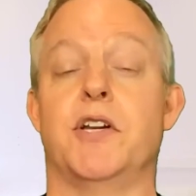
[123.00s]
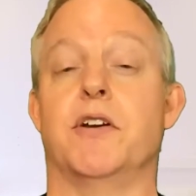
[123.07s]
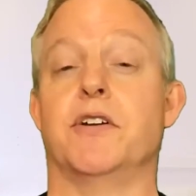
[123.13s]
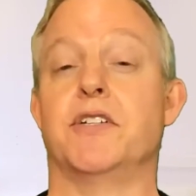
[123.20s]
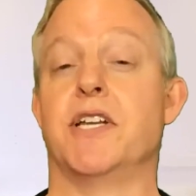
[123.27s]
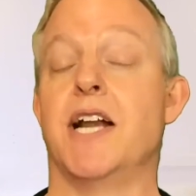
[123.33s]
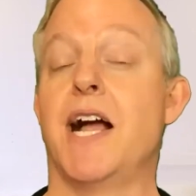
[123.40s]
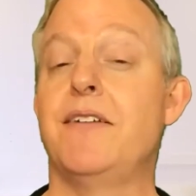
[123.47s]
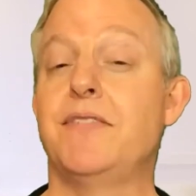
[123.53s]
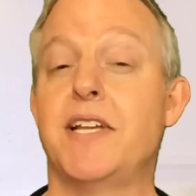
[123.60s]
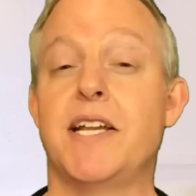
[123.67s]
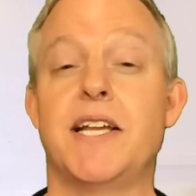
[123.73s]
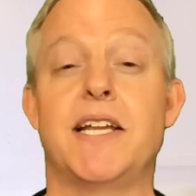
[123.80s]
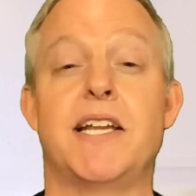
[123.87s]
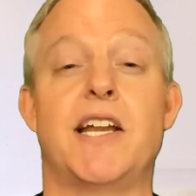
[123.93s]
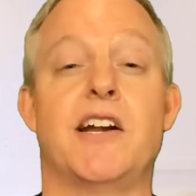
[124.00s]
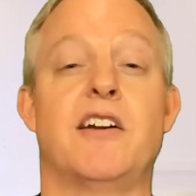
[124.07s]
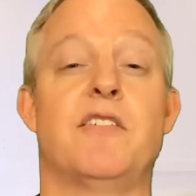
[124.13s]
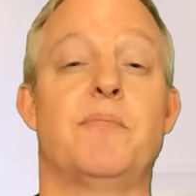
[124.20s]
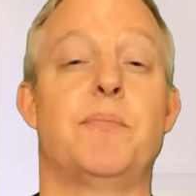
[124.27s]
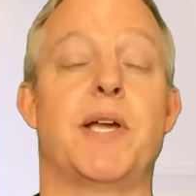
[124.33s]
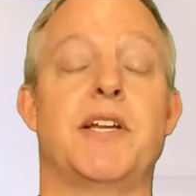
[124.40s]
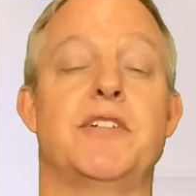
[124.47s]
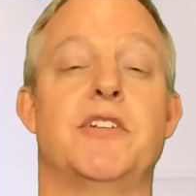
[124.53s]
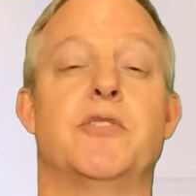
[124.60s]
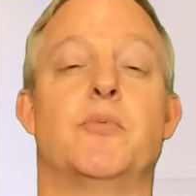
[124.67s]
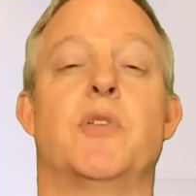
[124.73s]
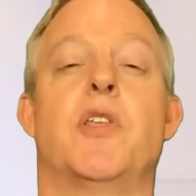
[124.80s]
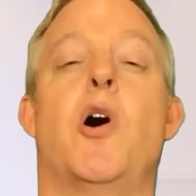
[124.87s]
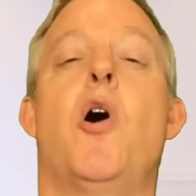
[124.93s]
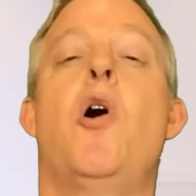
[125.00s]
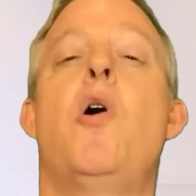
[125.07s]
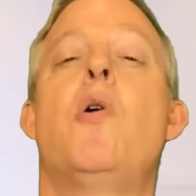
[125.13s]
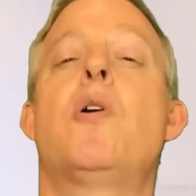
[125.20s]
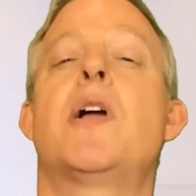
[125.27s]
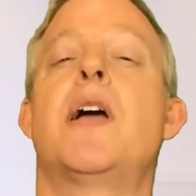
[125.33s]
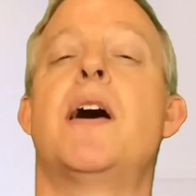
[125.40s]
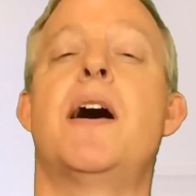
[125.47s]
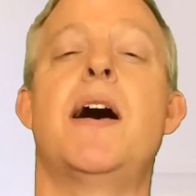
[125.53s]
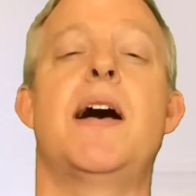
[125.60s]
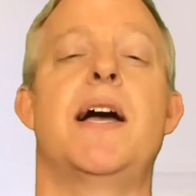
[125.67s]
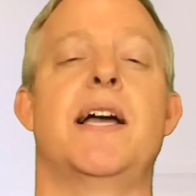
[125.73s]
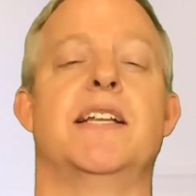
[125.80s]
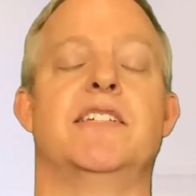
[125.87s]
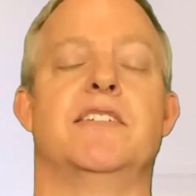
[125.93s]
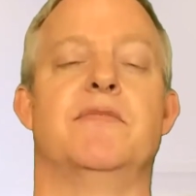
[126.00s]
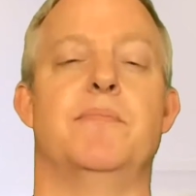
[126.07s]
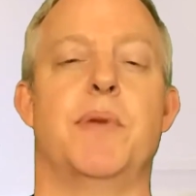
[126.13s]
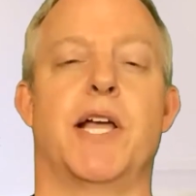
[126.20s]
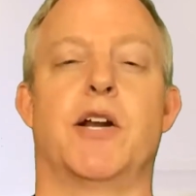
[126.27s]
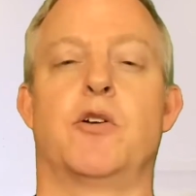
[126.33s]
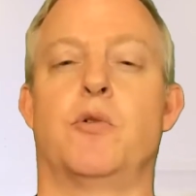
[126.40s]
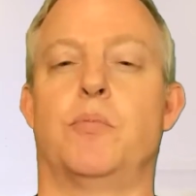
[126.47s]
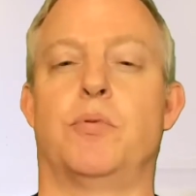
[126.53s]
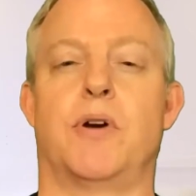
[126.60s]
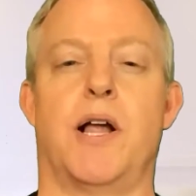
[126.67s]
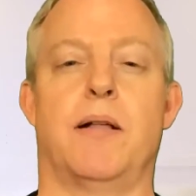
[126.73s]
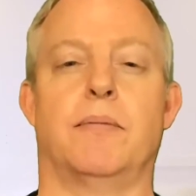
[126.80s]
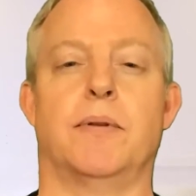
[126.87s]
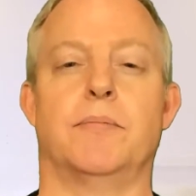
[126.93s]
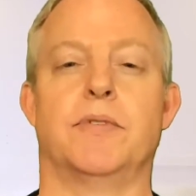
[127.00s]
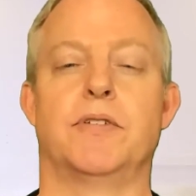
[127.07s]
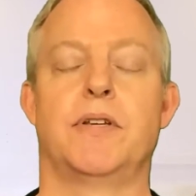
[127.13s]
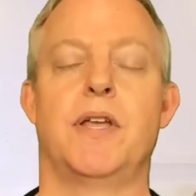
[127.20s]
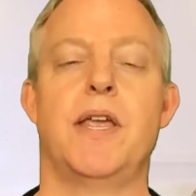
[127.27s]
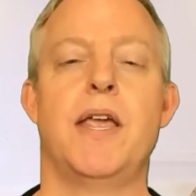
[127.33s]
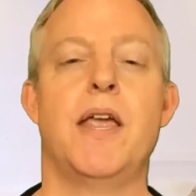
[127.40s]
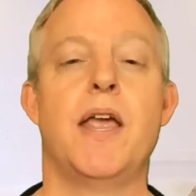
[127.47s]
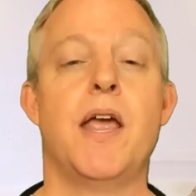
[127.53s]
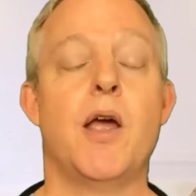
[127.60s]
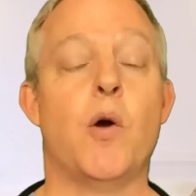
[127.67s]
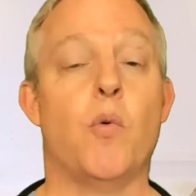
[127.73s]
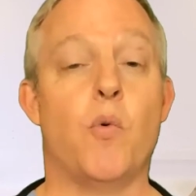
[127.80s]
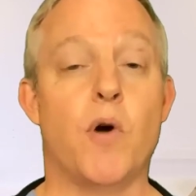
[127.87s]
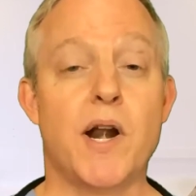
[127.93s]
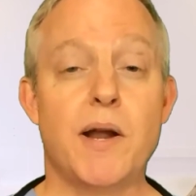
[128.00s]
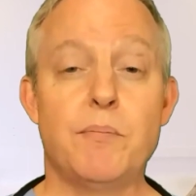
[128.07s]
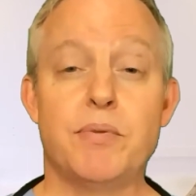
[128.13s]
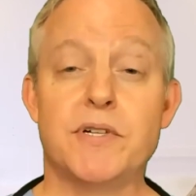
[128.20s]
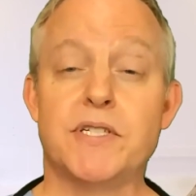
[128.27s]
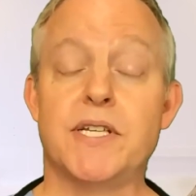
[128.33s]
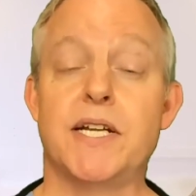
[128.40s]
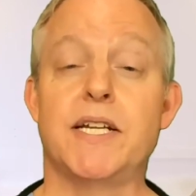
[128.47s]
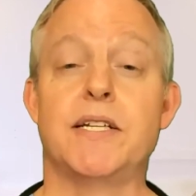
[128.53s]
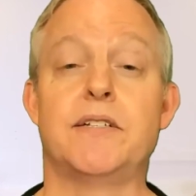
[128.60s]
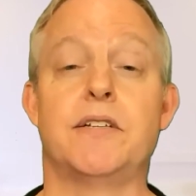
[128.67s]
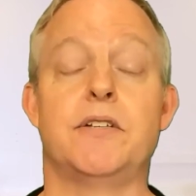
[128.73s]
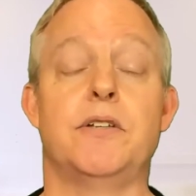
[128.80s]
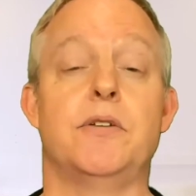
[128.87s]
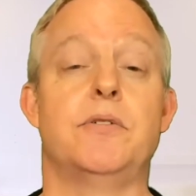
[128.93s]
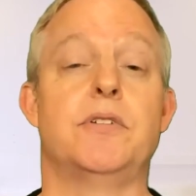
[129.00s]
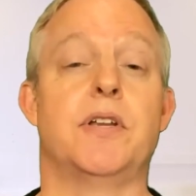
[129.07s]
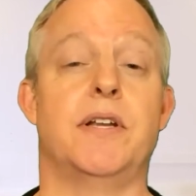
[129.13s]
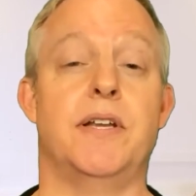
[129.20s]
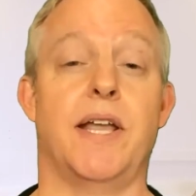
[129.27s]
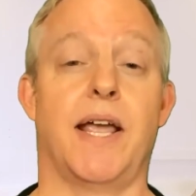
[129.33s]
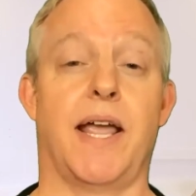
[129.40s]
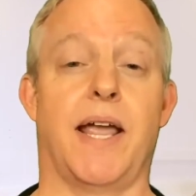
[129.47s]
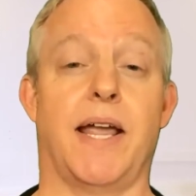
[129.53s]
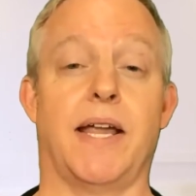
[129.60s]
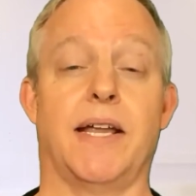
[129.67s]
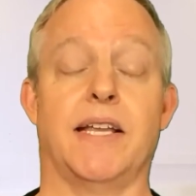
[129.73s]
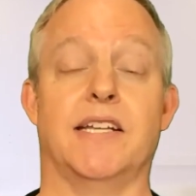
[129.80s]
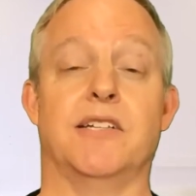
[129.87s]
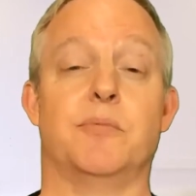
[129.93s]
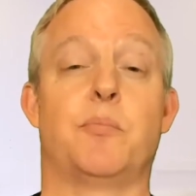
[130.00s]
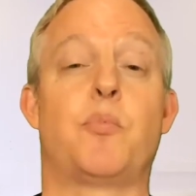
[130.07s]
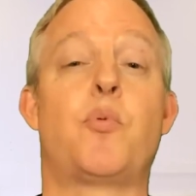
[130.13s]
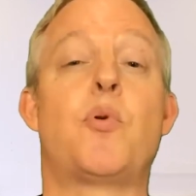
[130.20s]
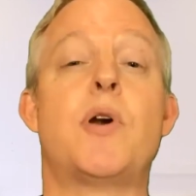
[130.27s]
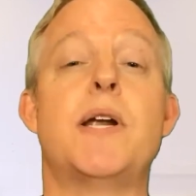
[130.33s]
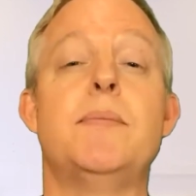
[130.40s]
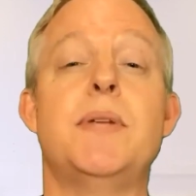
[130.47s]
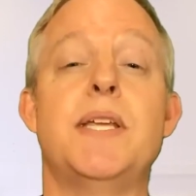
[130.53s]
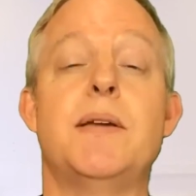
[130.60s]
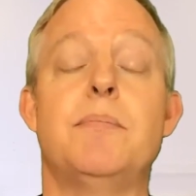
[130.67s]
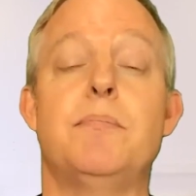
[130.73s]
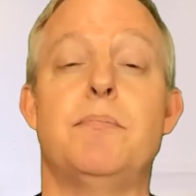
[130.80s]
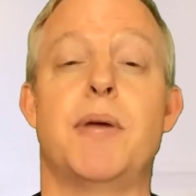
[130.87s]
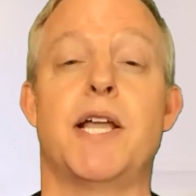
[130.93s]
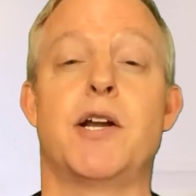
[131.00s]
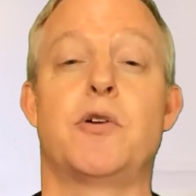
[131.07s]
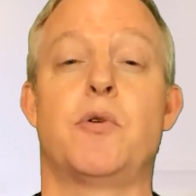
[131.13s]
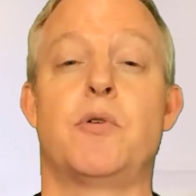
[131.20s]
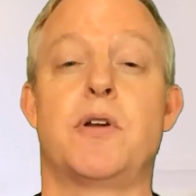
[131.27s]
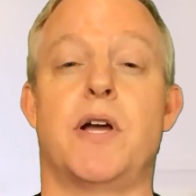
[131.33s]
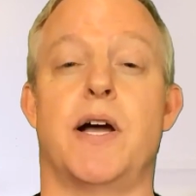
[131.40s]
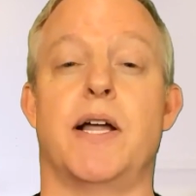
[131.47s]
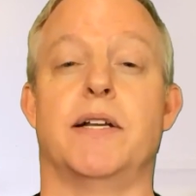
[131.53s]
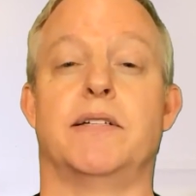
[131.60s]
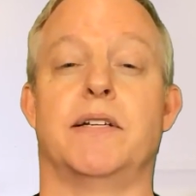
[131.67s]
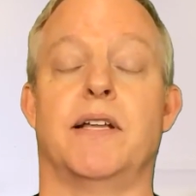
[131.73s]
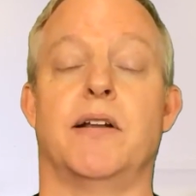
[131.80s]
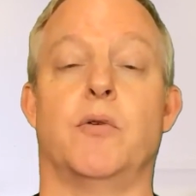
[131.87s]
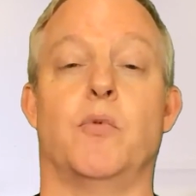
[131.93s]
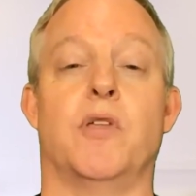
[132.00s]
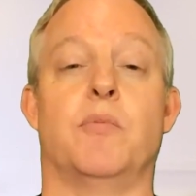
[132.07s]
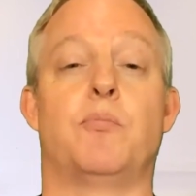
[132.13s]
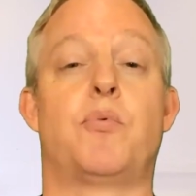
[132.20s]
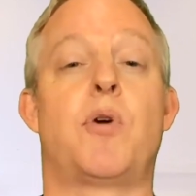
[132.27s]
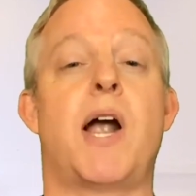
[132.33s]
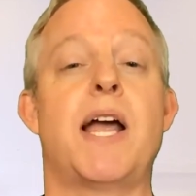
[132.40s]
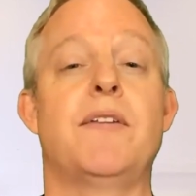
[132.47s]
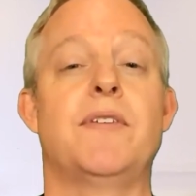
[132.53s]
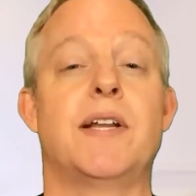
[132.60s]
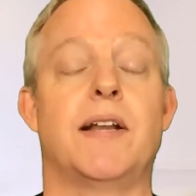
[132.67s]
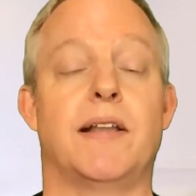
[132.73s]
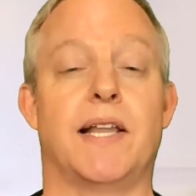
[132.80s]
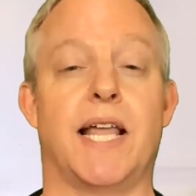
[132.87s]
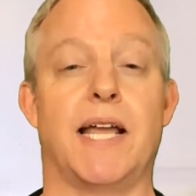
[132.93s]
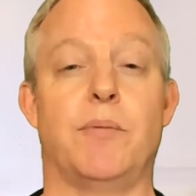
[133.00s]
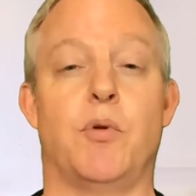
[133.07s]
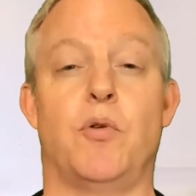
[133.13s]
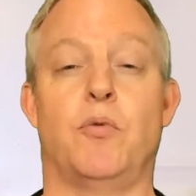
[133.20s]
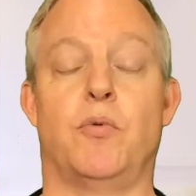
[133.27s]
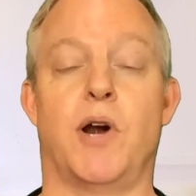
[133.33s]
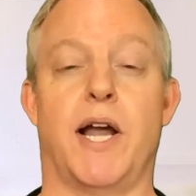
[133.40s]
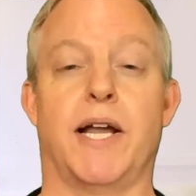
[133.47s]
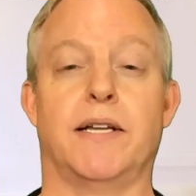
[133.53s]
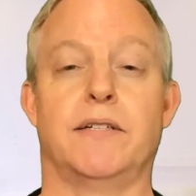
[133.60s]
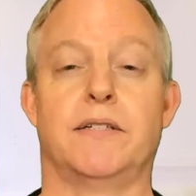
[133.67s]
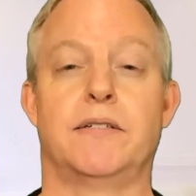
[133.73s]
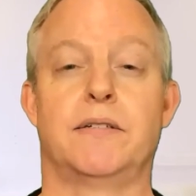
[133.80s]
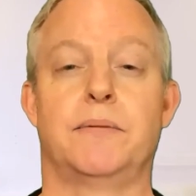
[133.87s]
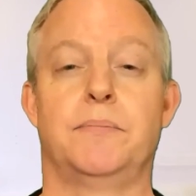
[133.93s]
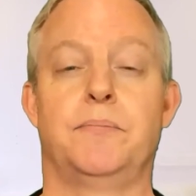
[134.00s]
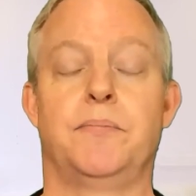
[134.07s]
years, and I've taken care of patients with all kinds of medical problems. What I'm presenting to you today is premium medical content with private label rights.